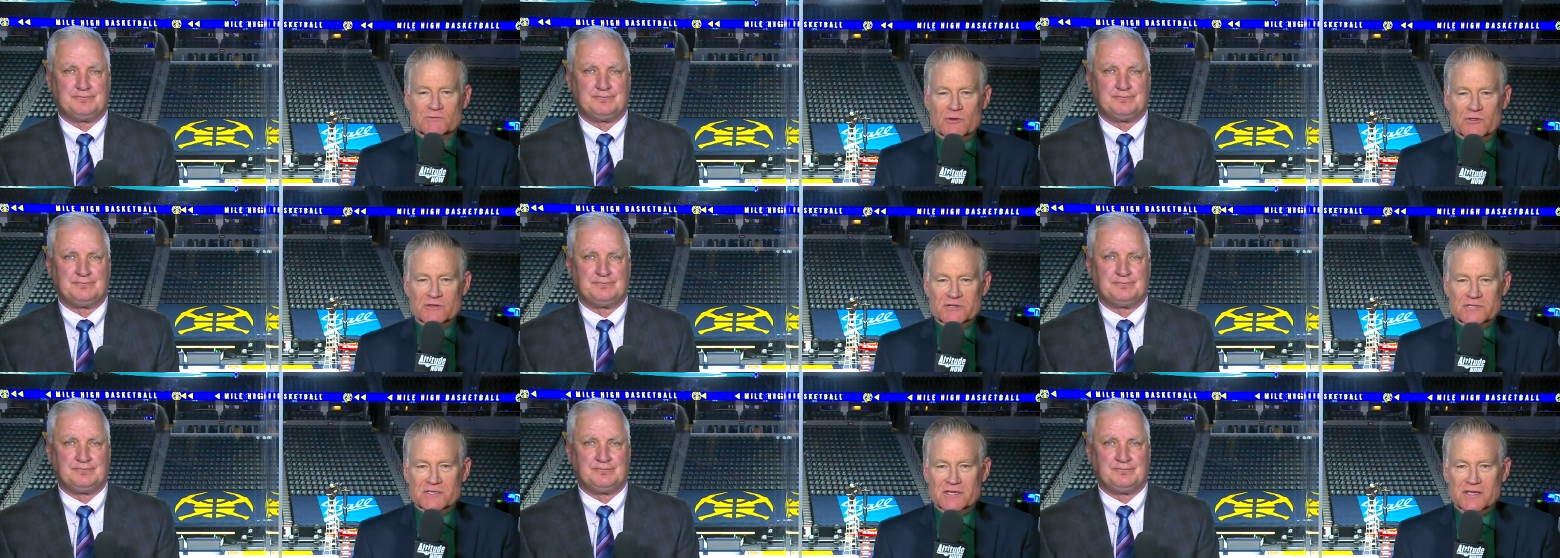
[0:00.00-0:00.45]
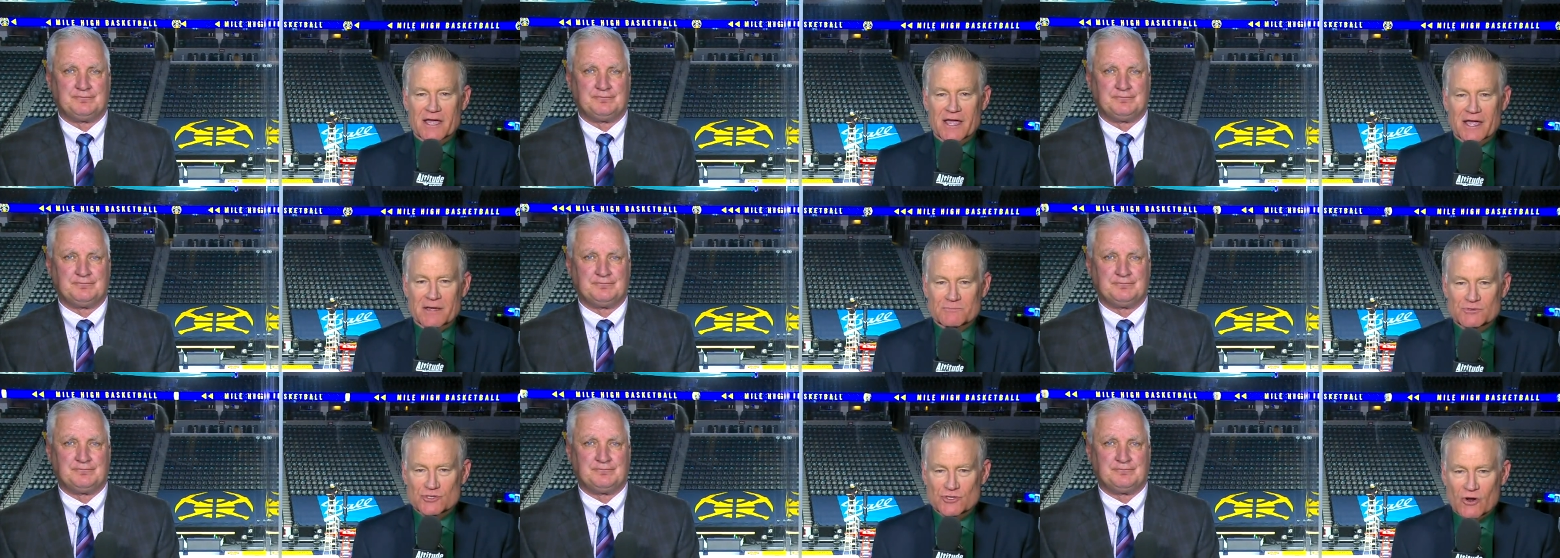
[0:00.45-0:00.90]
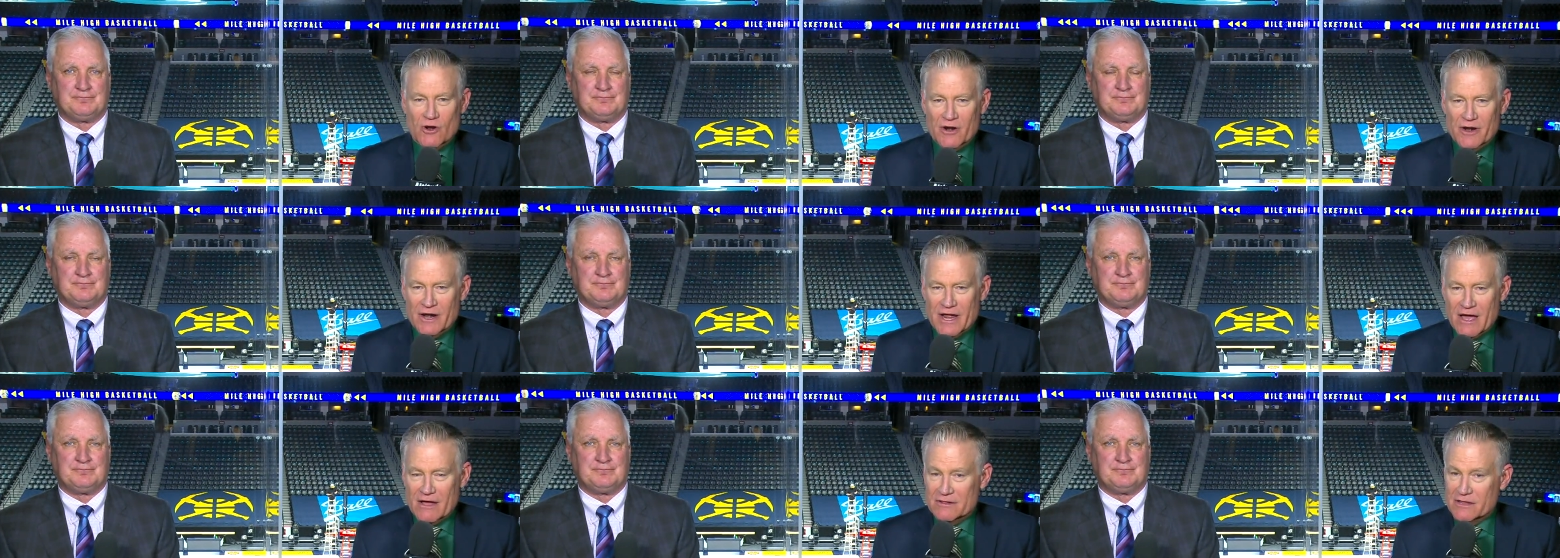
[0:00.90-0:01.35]
Speaker 1: Well, this game
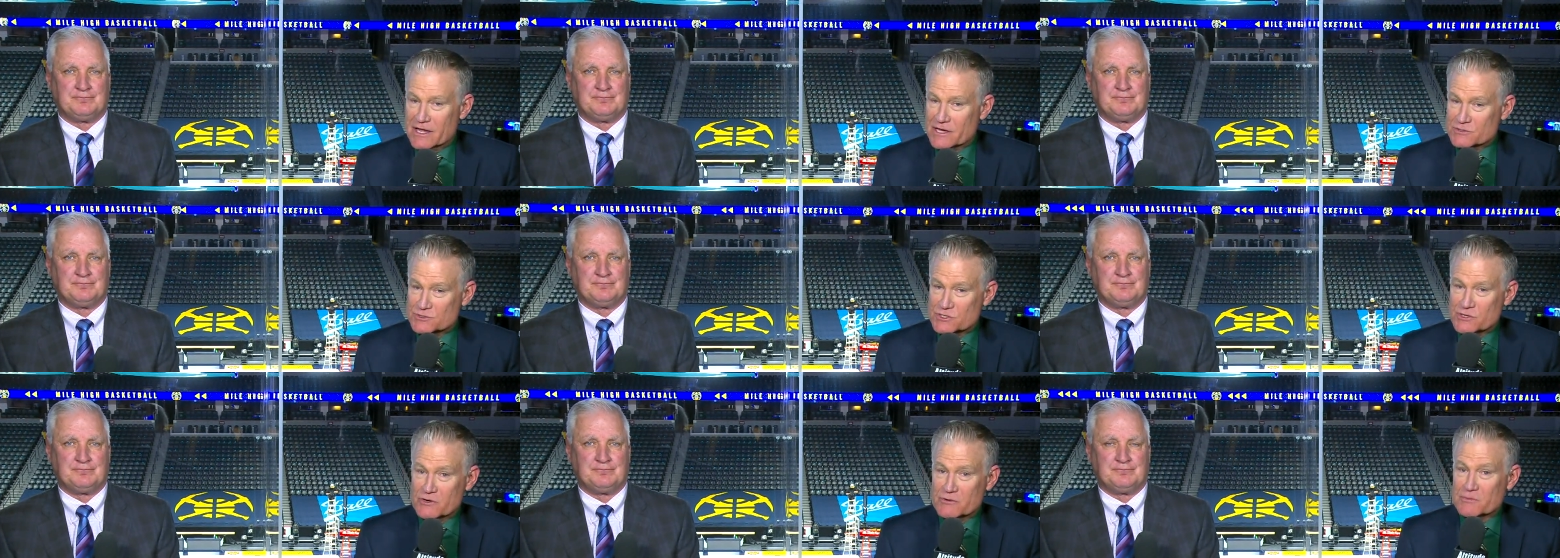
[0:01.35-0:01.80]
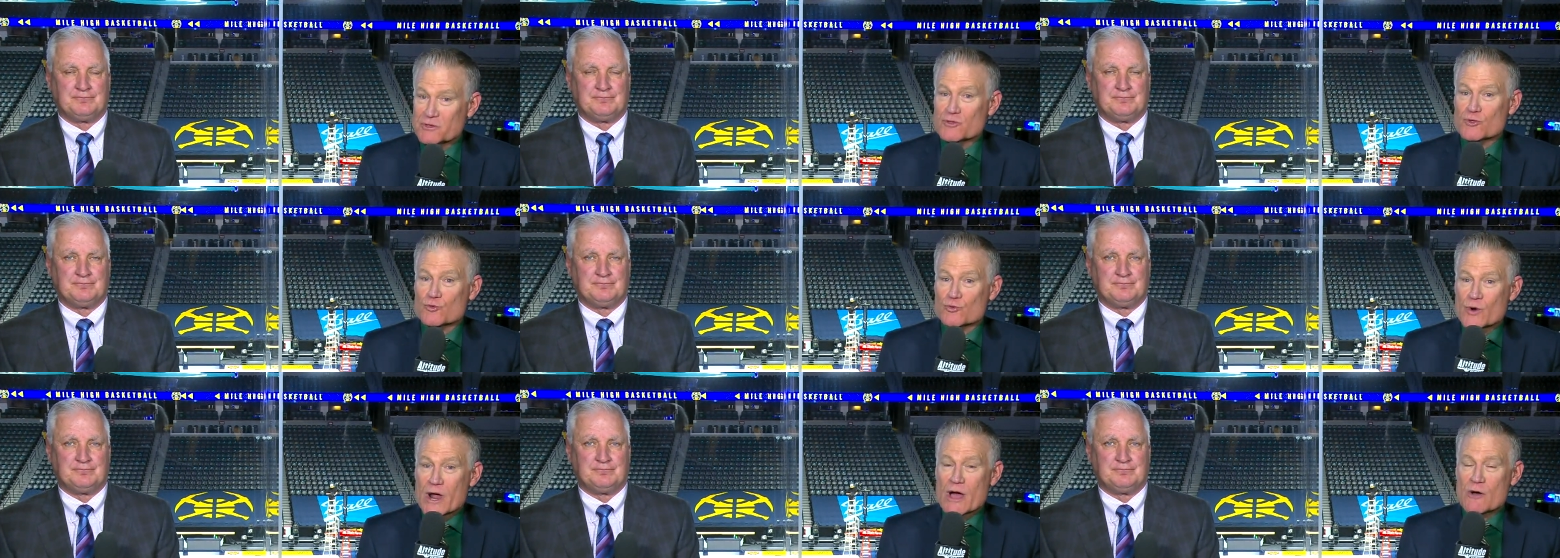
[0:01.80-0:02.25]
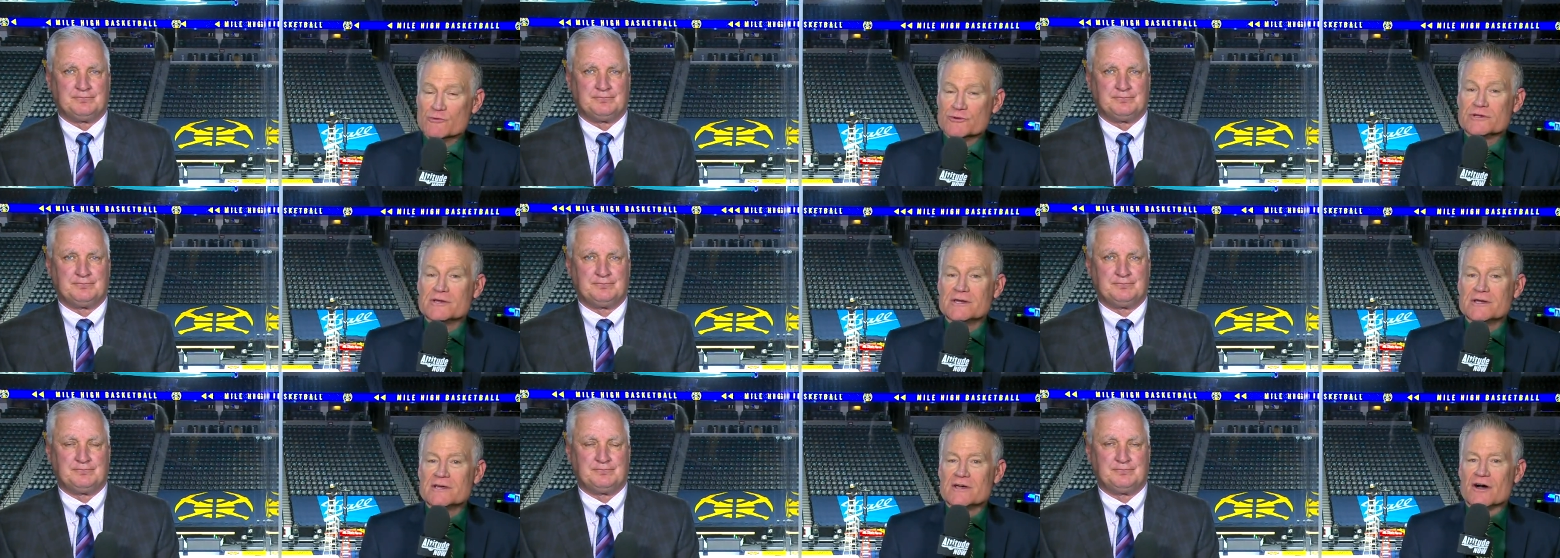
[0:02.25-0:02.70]
started out like it was going to be the rout
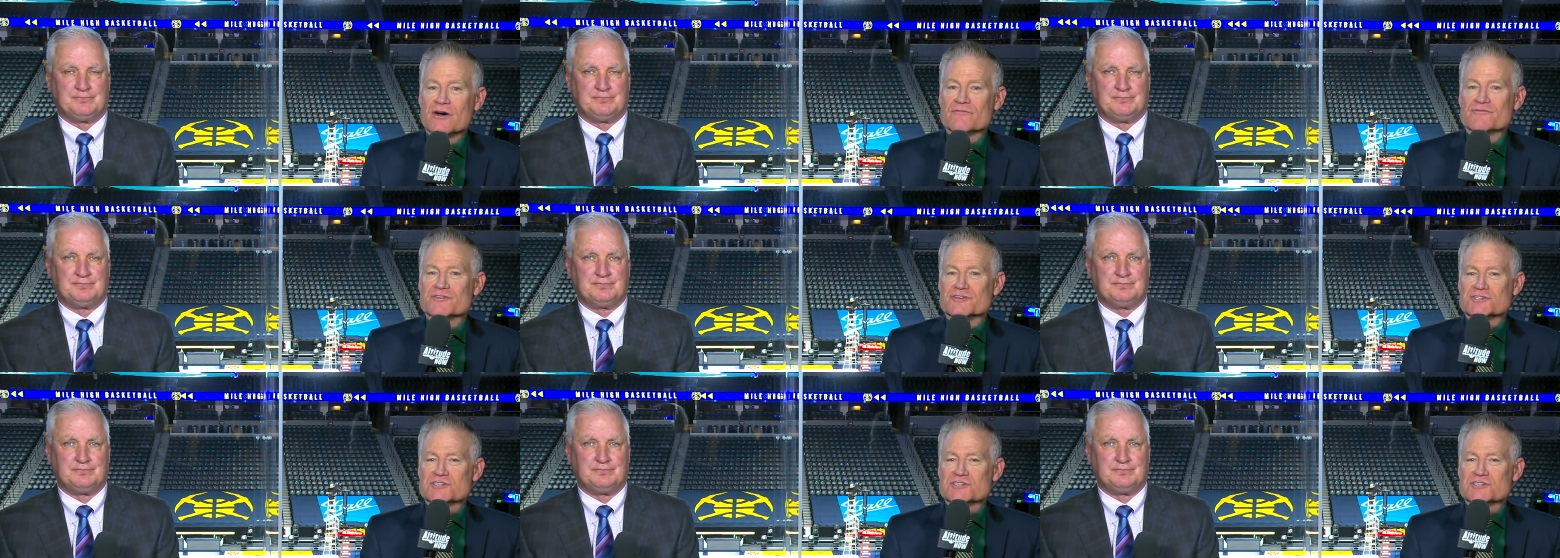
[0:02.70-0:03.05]
of the